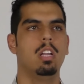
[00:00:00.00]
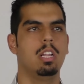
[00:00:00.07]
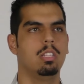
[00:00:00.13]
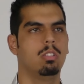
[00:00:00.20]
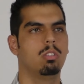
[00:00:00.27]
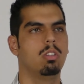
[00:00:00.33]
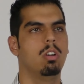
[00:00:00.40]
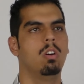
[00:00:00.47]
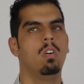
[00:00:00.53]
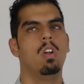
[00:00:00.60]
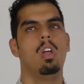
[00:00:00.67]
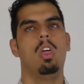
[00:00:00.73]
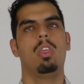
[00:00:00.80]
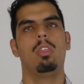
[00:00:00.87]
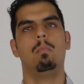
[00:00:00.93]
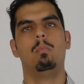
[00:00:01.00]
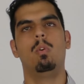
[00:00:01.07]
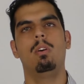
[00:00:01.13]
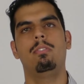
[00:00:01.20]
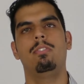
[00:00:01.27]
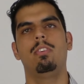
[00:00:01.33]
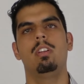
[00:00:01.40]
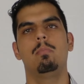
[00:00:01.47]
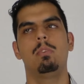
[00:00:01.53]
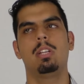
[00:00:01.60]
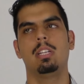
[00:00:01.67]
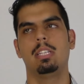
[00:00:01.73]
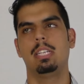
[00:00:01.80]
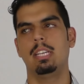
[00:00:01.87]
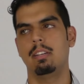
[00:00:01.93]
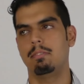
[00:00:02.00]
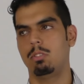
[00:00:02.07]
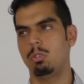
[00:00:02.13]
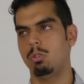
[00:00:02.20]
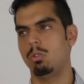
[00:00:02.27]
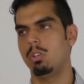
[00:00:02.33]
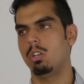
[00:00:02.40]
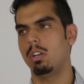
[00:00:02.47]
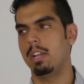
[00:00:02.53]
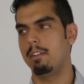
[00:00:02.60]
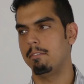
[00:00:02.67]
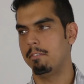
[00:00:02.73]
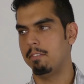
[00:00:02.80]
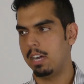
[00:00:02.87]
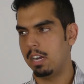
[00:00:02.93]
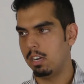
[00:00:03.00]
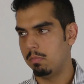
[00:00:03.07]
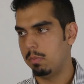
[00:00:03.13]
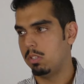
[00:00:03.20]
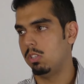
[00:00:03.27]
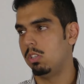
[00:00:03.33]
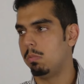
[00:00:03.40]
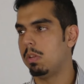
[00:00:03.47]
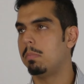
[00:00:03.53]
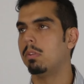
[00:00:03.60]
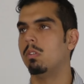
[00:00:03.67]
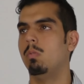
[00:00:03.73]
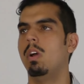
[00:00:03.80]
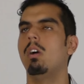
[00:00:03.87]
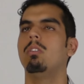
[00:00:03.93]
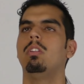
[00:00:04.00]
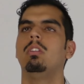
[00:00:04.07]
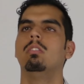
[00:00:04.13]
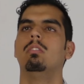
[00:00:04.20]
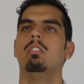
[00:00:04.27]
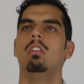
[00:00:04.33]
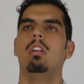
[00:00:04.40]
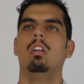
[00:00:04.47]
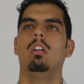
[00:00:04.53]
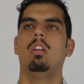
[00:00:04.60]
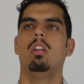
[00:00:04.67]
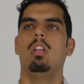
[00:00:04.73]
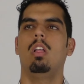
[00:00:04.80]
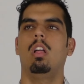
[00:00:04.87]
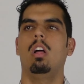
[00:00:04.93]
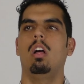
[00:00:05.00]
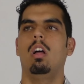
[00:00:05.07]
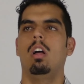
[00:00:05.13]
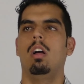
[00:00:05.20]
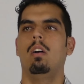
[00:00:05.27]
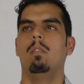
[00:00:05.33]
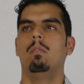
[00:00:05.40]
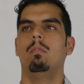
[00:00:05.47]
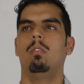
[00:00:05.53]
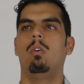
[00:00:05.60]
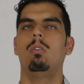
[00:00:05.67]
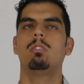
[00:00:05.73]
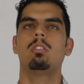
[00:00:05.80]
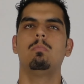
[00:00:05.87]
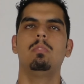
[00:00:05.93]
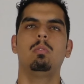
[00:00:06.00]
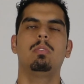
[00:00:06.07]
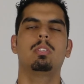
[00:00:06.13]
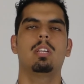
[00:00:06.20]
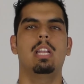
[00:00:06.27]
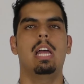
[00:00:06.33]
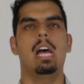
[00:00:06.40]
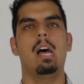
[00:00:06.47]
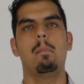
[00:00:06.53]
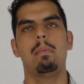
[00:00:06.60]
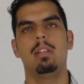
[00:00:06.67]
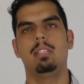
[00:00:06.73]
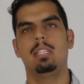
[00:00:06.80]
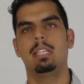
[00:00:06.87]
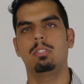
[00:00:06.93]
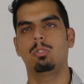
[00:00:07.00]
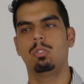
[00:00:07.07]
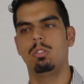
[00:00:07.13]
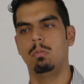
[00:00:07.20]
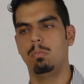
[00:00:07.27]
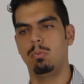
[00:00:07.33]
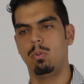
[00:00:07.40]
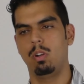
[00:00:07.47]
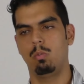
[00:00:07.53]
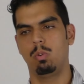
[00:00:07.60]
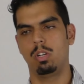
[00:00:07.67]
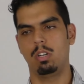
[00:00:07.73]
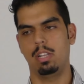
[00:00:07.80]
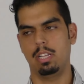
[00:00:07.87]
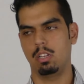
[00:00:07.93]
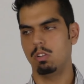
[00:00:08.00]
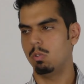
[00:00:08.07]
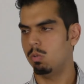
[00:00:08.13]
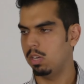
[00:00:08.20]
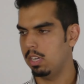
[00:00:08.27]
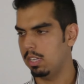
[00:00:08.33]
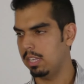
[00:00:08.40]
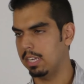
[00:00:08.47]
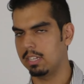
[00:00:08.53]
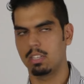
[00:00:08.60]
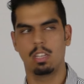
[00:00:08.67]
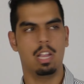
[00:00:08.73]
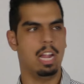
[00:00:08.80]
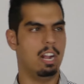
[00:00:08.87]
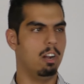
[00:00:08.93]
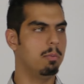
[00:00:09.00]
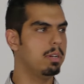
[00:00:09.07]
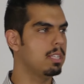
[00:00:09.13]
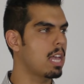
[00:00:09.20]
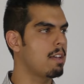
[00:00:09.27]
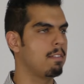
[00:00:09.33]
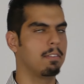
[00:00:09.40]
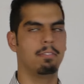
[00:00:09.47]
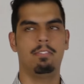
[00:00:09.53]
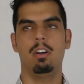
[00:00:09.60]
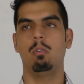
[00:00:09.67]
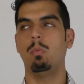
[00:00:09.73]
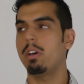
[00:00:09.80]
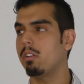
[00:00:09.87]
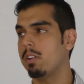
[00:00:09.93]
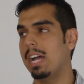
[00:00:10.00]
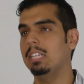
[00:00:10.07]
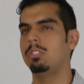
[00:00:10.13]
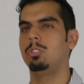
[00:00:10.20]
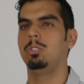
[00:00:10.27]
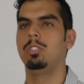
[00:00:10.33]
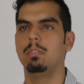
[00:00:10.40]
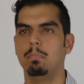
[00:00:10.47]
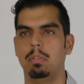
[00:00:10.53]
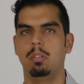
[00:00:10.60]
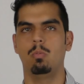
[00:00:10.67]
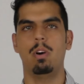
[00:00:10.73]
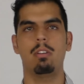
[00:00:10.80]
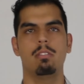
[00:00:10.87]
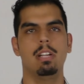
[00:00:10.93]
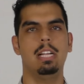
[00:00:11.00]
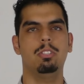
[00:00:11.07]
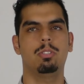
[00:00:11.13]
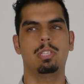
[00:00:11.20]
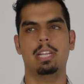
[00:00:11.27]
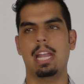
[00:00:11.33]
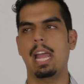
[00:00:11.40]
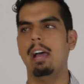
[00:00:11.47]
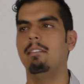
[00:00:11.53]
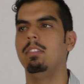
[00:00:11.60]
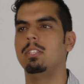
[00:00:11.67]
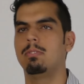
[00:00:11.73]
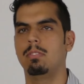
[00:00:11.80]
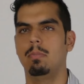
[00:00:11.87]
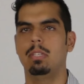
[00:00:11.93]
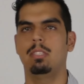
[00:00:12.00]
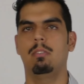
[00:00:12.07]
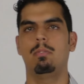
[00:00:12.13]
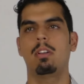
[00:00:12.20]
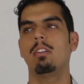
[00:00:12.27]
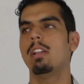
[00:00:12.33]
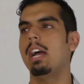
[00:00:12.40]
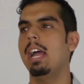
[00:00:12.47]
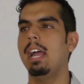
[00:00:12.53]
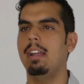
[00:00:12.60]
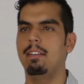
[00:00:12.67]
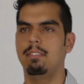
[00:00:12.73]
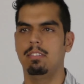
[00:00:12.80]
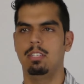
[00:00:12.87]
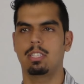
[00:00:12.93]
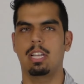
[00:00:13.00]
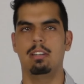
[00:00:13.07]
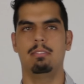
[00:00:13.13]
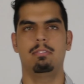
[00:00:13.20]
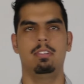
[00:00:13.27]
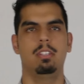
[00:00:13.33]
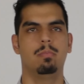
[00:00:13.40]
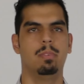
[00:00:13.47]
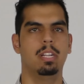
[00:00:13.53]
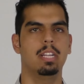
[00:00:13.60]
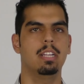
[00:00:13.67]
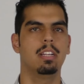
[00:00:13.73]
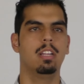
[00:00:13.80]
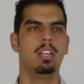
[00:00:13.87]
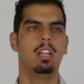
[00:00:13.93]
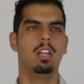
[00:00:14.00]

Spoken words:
And so the more freedom you can give to your environment, to the people around you, ultimately what's going to happen is it gets to the point where you're like, you know what, like everybody's having fun, why don't I just jump in? Why don't I just like have this for myself? Why don't I have this kind of freedom, right?